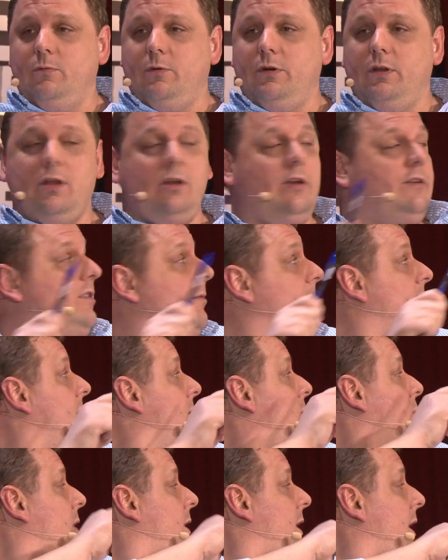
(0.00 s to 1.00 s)
then we're done. It's going to be a
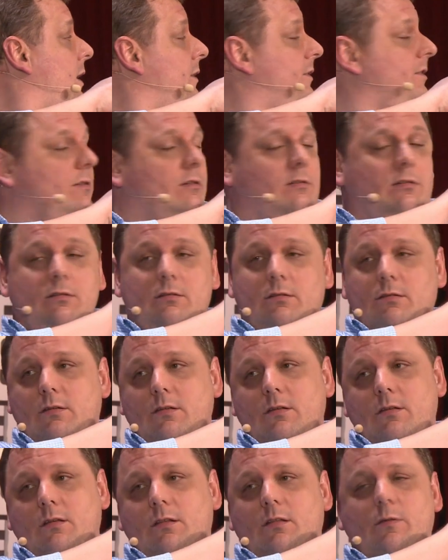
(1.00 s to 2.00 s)
quick answer. Yeah.
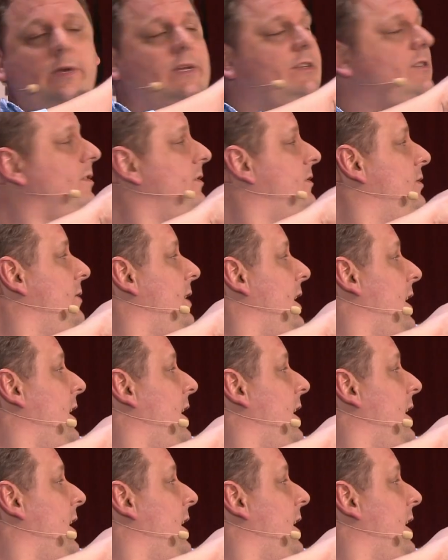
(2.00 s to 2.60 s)
Luis, don't do